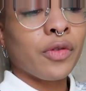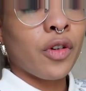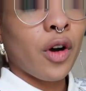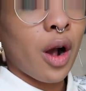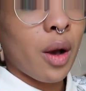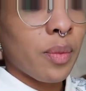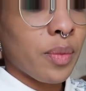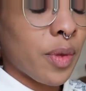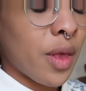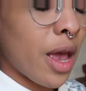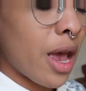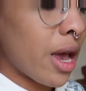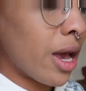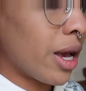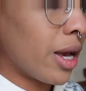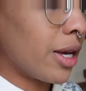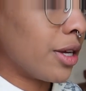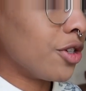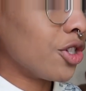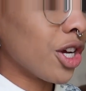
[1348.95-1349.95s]
from
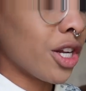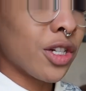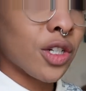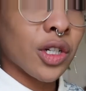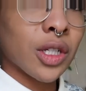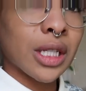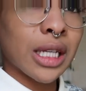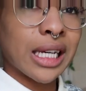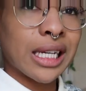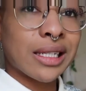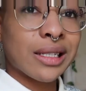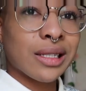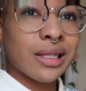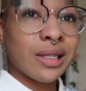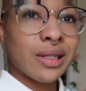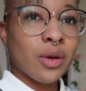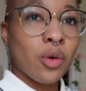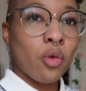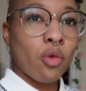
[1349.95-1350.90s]
a genderless